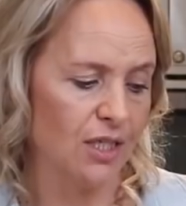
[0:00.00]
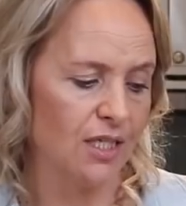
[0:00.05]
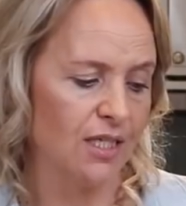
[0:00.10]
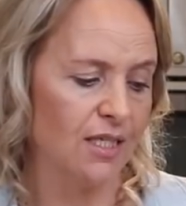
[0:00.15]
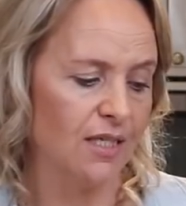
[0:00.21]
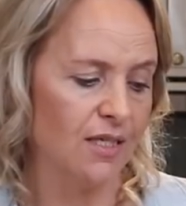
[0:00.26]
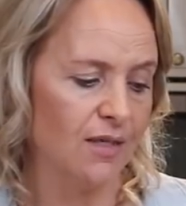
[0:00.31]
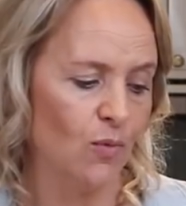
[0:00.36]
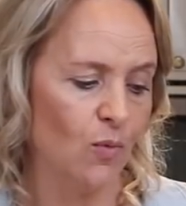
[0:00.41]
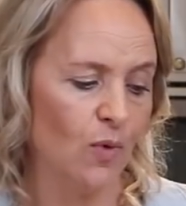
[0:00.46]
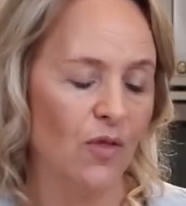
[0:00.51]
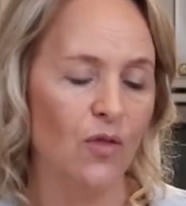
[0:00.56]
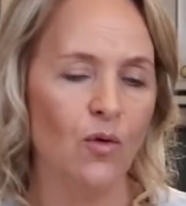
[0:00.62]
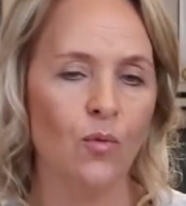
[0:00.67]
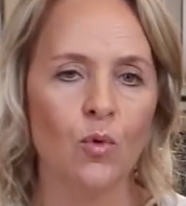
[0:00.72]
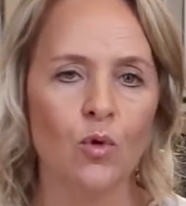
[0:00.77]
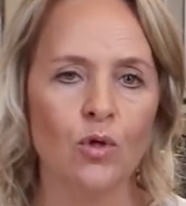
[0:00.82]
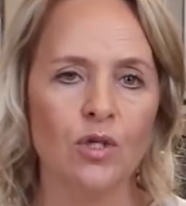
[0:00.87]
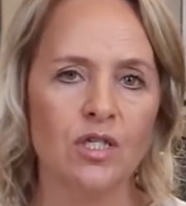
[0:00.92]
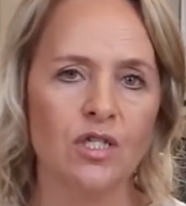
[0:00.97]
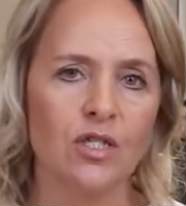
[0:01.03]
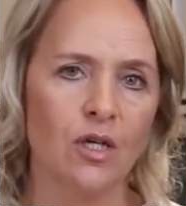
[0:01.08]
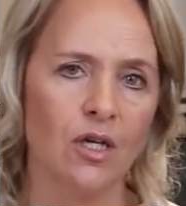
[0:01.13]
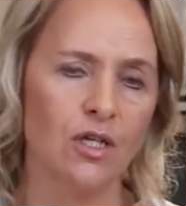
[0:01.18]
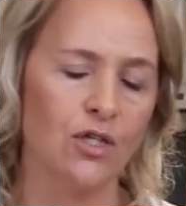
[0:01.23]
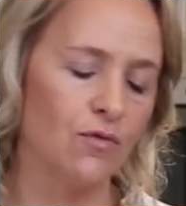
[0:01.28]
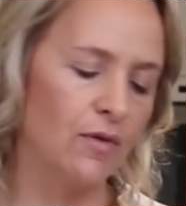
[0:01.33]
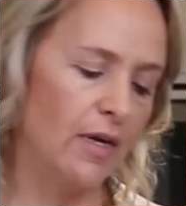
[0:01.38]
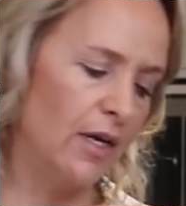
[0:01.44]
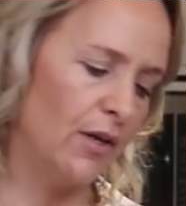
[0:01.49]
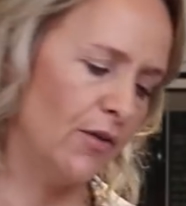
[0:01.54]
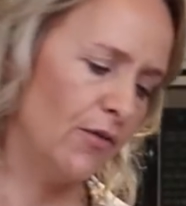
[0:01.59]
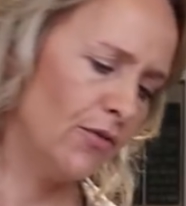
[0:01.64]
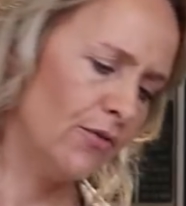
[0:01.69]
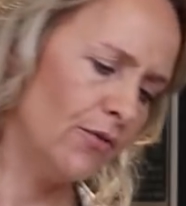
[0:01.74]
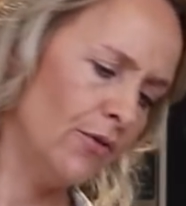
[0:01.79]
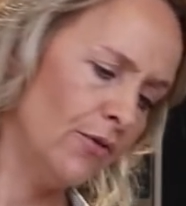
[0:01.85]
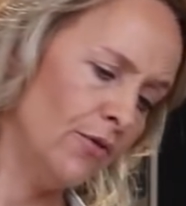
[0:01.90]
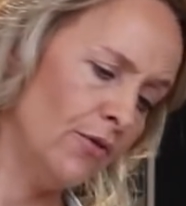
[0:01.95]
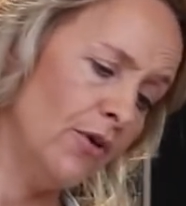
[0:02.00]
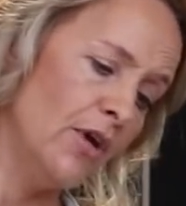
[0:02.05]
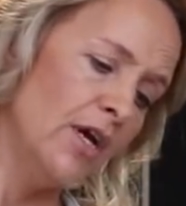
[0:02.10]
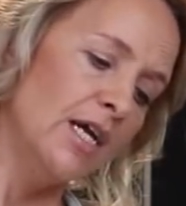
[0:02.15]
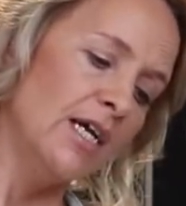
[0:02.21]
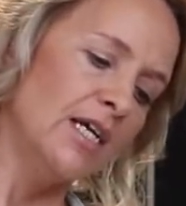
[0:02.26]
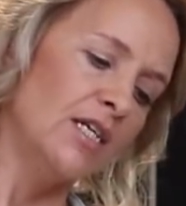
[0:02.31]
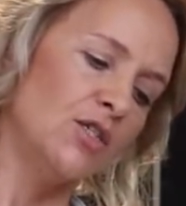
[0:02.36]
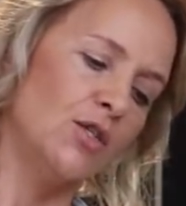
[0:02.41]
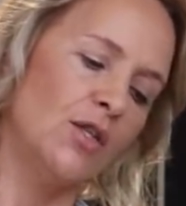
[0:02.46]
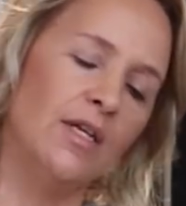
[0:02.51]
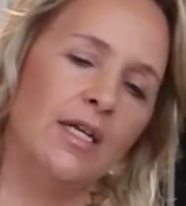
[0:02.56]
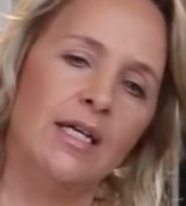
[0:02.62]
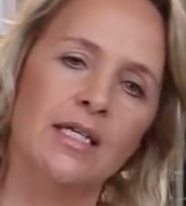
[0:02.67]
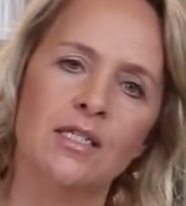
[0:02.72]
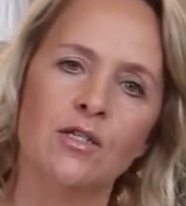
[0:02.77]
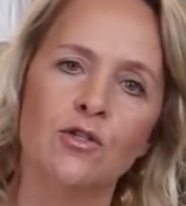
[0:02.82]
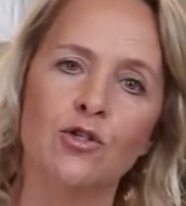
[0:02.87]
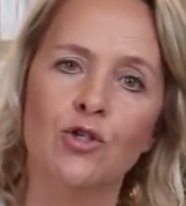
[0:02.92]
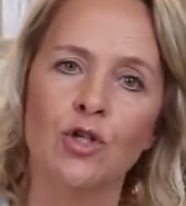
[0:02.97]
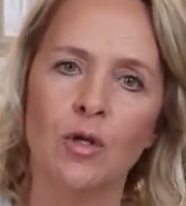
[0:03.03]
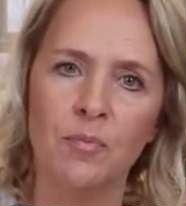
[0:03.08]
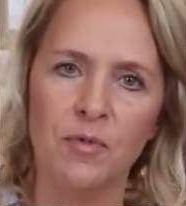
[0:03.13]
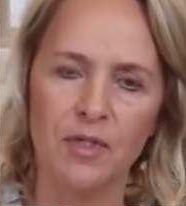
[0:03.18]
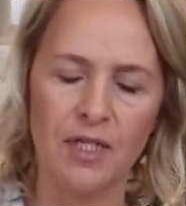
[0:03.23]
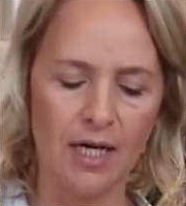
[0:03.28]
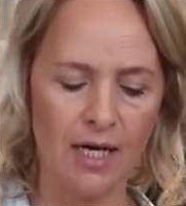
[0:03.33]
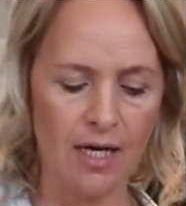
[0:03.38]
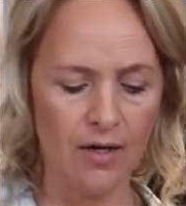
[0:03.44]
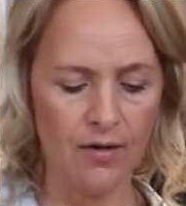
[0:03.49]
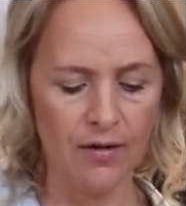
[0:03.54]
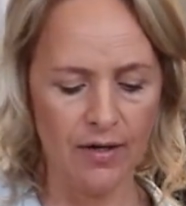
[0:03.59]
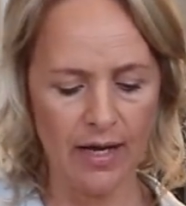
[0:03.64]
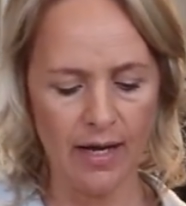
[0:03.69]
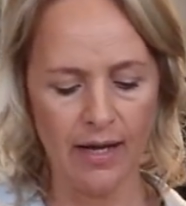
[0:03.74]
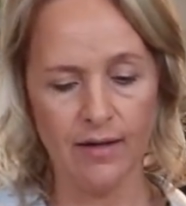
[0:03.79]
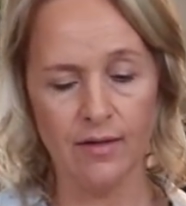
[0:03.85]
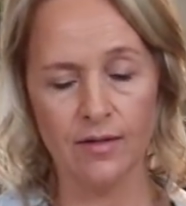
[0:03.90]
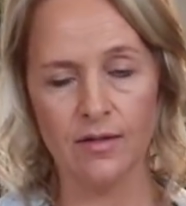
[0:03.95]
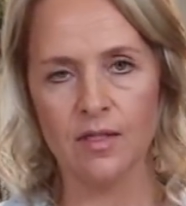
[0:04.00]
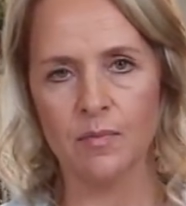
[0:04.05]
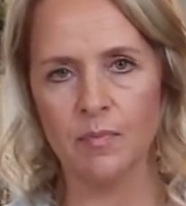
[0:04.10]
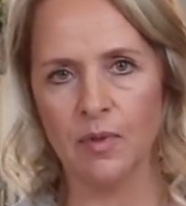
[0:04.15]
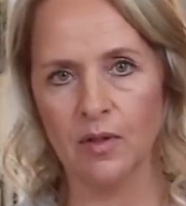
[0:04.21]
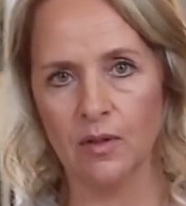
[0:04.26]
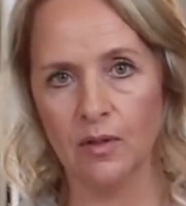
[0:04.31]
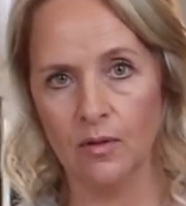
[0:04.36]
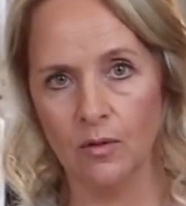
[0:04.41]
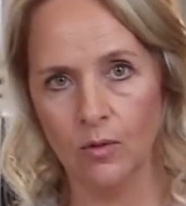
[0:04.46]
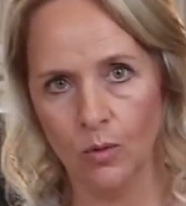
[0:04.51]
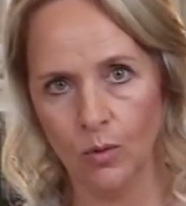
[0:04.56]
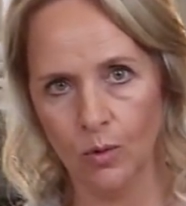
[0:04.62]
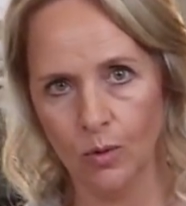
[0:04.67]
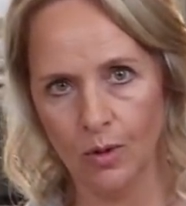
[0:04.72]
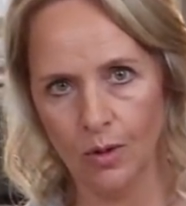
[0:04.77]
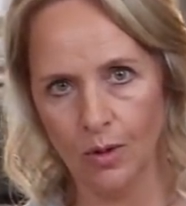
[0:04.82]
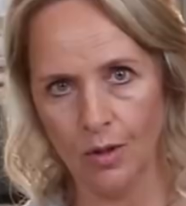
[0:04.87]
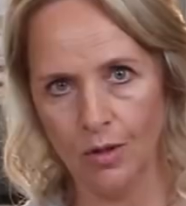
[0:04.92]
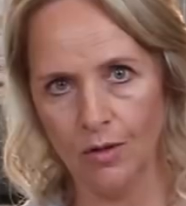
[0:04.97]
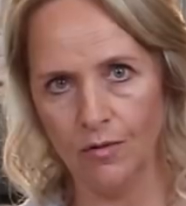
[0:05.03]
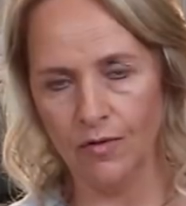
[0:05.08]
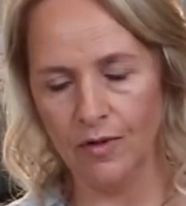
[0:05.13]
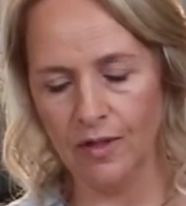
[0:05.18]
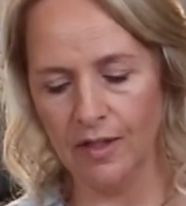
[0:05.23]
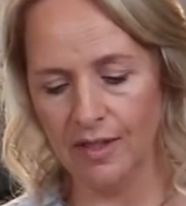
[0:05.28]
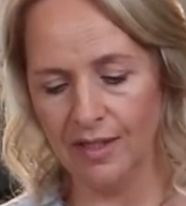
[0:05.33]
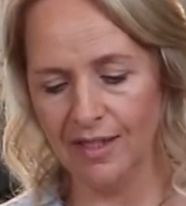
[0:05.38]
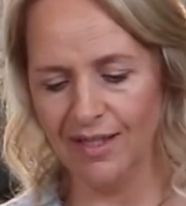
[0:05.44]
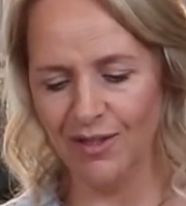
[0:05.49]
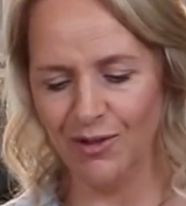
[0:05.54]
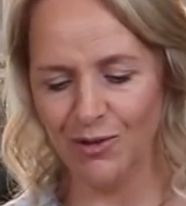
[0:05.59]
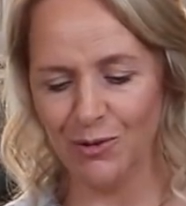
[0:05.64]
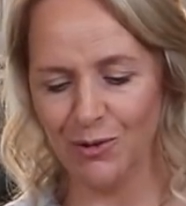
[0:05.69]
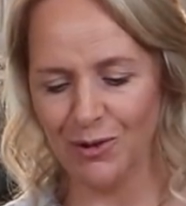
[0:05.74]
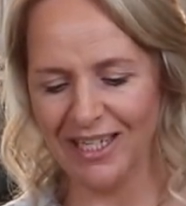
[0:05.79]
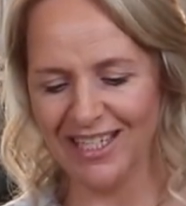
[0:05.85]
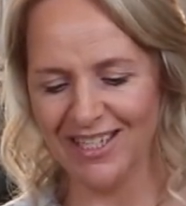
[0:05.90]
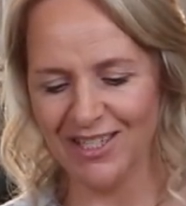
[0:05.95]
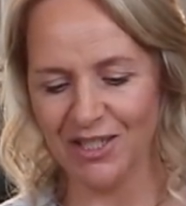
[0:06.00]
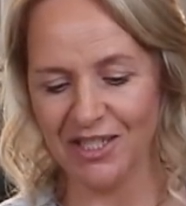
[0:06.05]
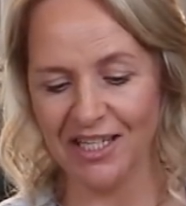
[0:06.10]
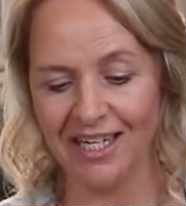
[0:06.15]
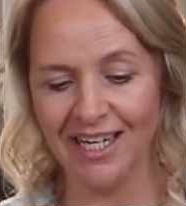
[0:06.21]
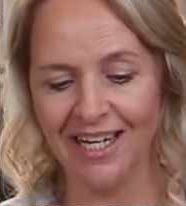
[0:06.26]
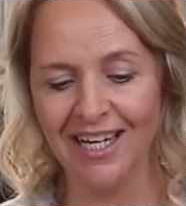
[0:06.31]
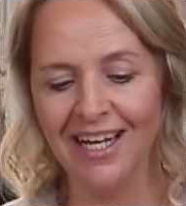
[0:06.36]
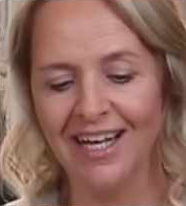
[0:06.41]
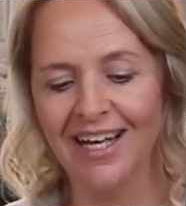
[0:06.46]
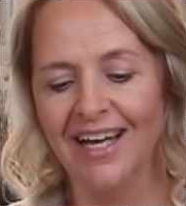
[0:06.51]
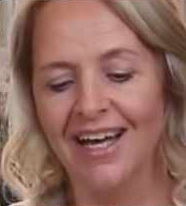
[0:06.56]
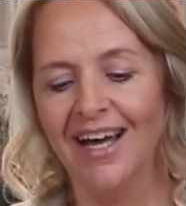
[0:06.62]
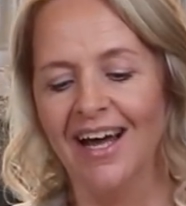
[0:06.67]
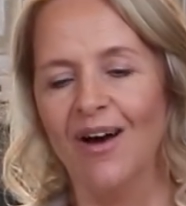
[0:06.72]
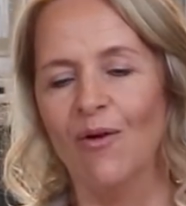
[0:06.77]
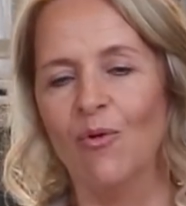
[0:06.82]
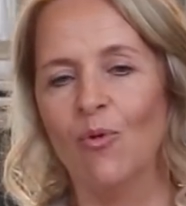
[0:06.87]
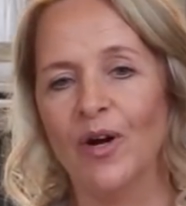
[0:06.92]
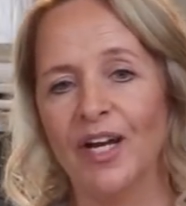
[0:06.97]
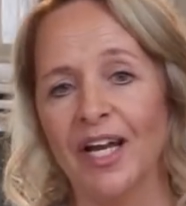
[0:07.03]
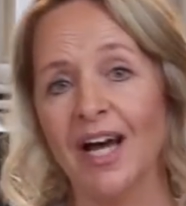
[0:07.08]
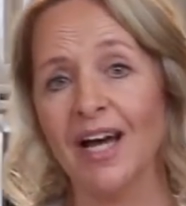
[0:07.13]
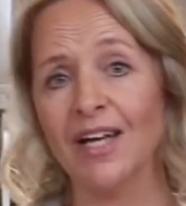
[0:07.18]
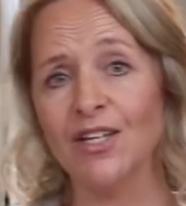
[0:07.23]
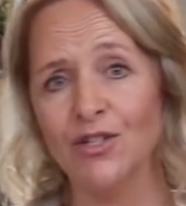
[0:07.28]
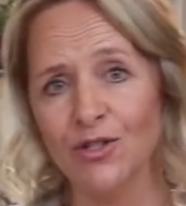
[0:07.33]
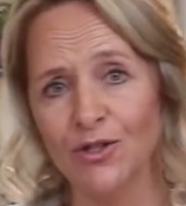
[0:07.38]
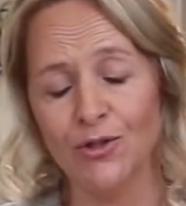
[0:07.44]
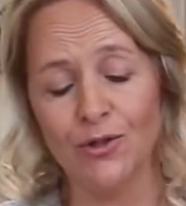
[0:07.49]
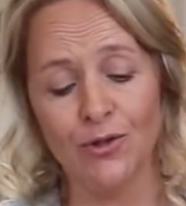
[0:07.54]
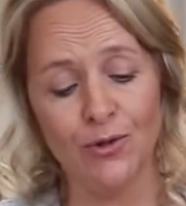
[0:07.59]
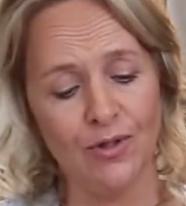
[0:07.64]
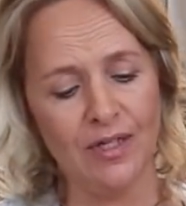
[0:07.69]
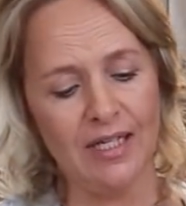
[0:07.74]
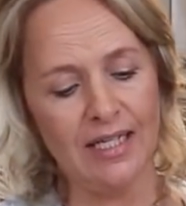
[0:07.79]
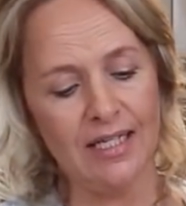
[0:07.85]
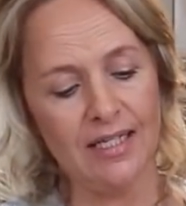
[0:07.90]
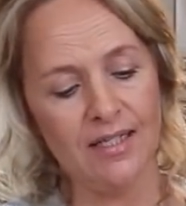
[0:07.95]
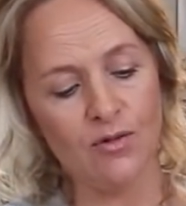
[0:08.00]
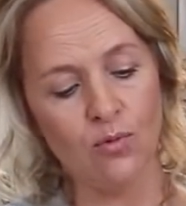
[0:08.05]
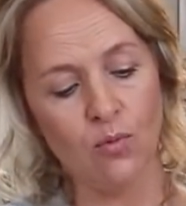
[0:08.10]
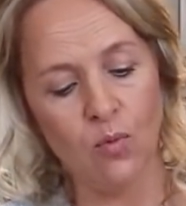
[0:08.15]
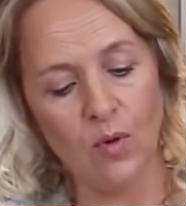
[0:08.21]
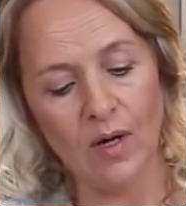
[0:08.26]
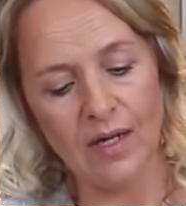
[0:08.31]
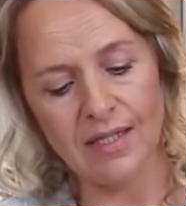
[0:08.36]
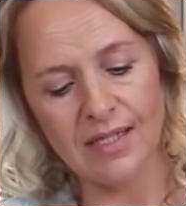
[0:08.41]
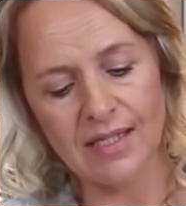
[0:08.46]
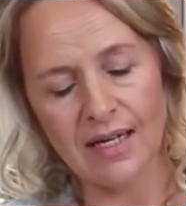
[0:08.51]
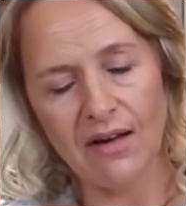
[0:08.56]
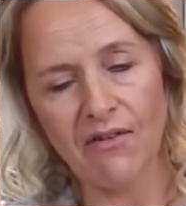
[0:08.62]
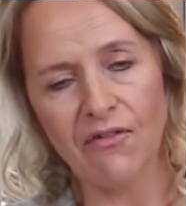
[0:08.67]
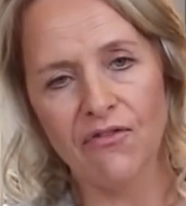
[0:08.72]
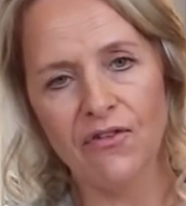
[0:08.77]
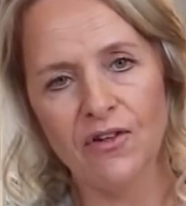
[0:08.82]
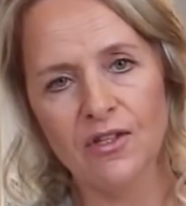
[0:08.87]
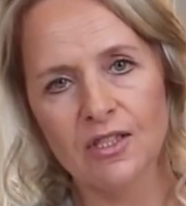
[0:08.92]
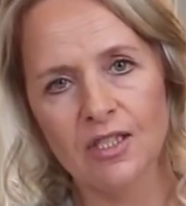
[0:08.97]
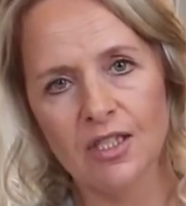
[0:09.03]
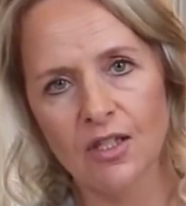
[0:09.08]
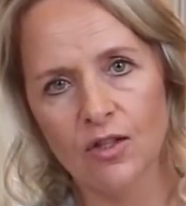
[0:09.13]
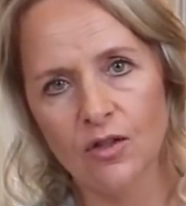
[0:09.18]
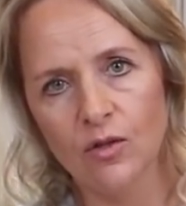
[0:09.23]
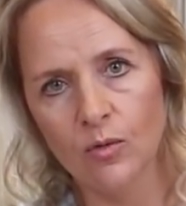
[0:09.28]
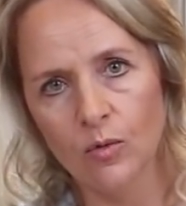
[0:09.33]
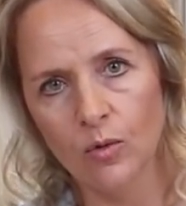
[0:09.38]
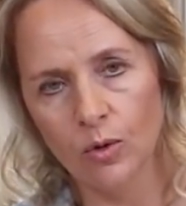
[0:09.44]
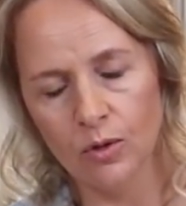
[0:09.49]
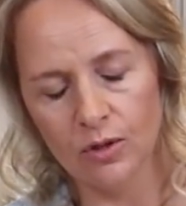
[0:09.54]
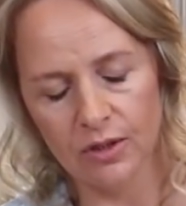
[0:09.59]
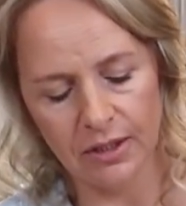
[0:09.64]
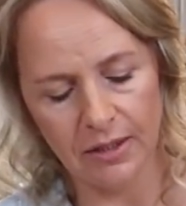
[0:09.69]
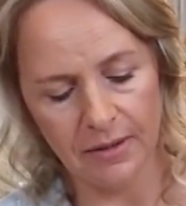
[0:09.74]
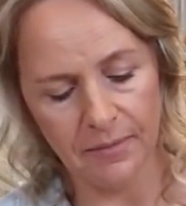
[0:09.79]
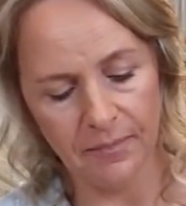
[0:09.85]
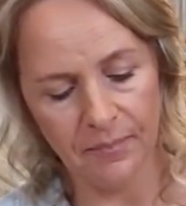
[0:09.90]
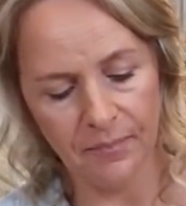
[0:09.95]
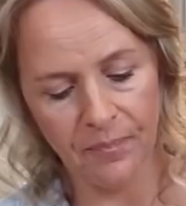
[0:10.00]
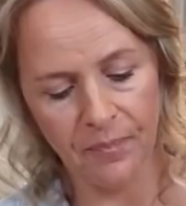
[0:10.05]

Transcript: it when the water starts running through so that it doesn't drip down and spill all over your kitchen. What I do is once I've filtered the water,